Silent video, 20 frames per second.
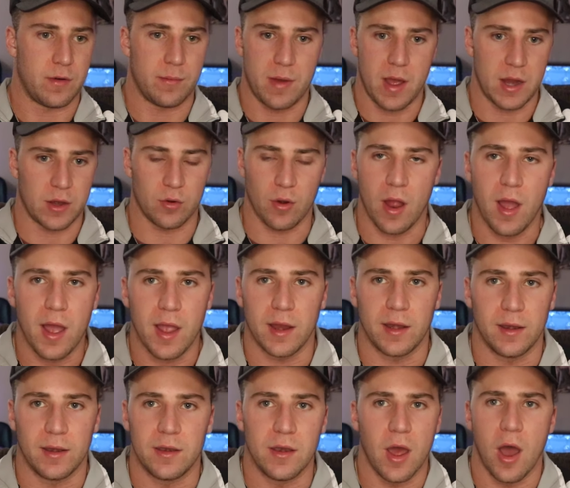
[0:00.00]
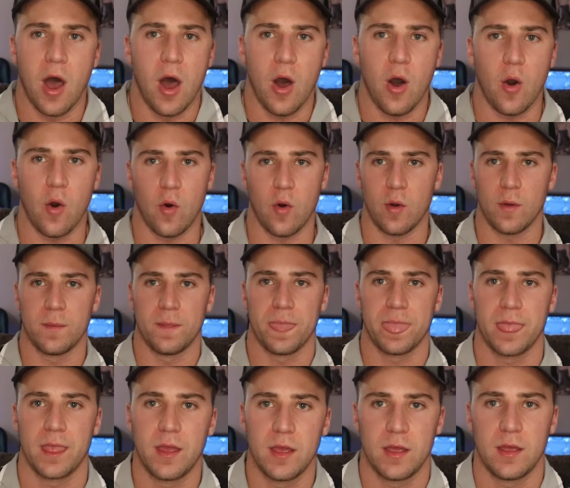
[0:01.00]
my grind. No.
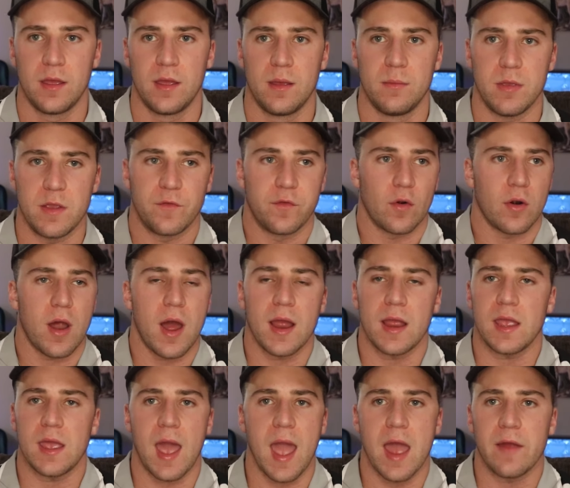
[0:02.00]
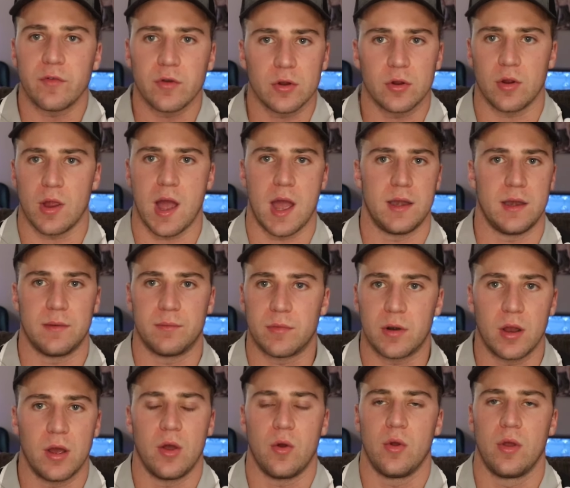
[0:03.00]
Before I ever grinded,
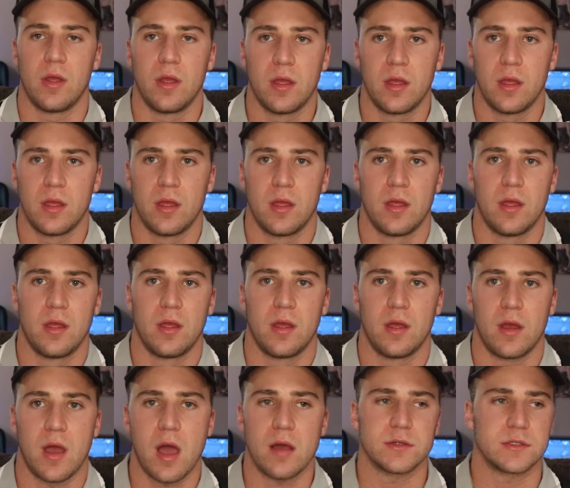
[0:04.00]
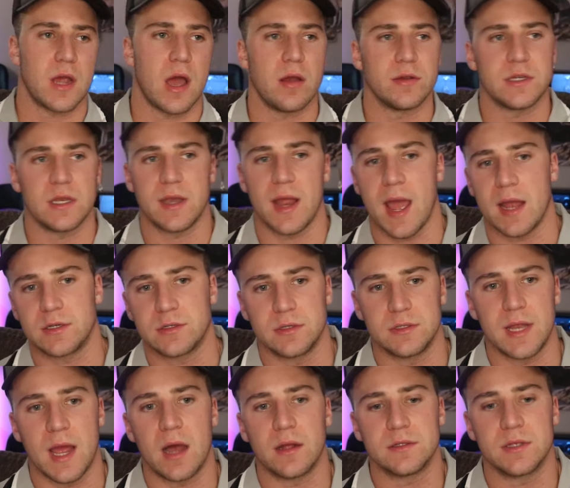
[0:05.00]
bro. I was always a
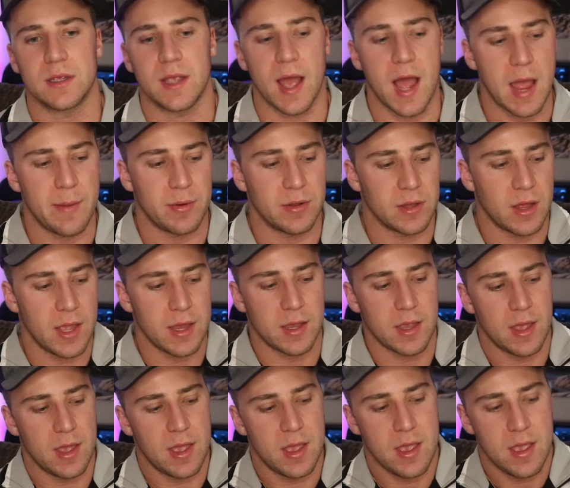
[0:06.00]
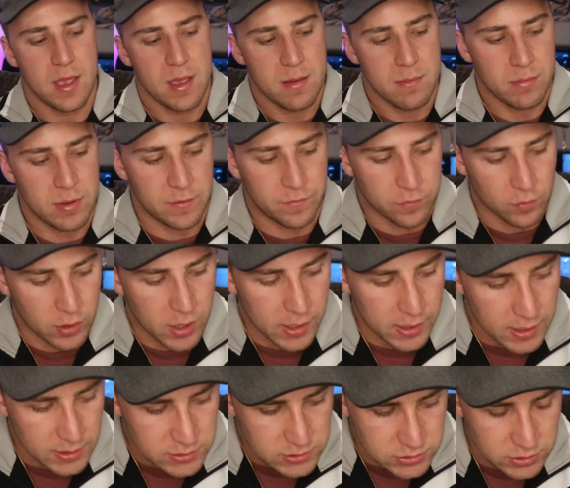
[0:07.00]
naturally talented guy, but like, before
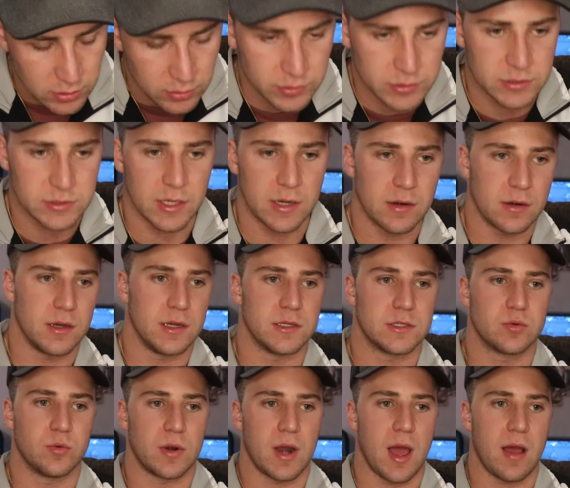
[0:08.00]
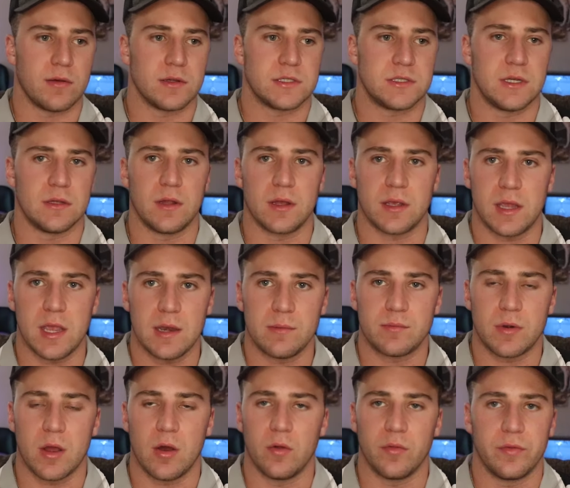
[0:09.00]
I got so serious, when I was still a
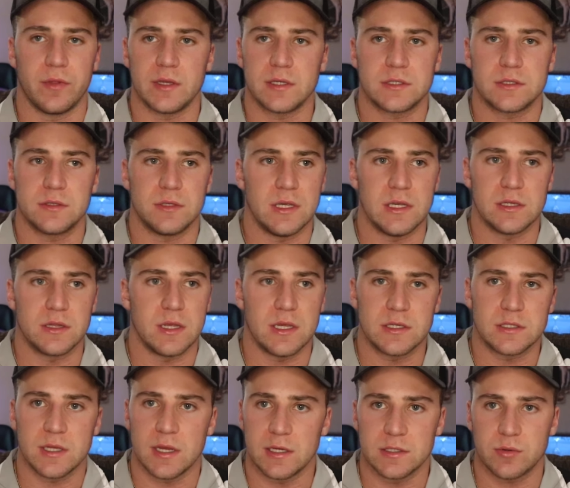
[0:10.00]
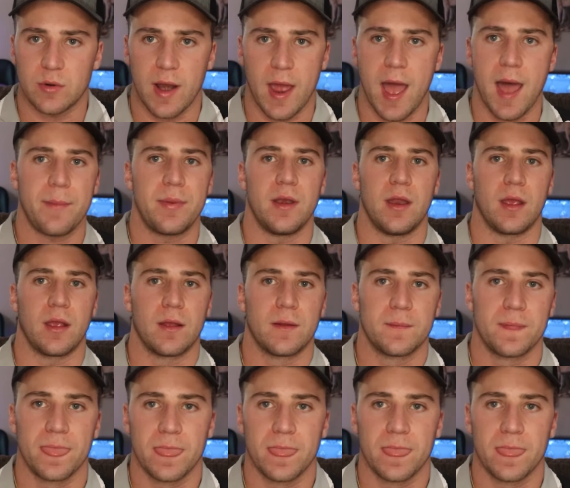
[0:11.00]
kid, bro, these things were happening.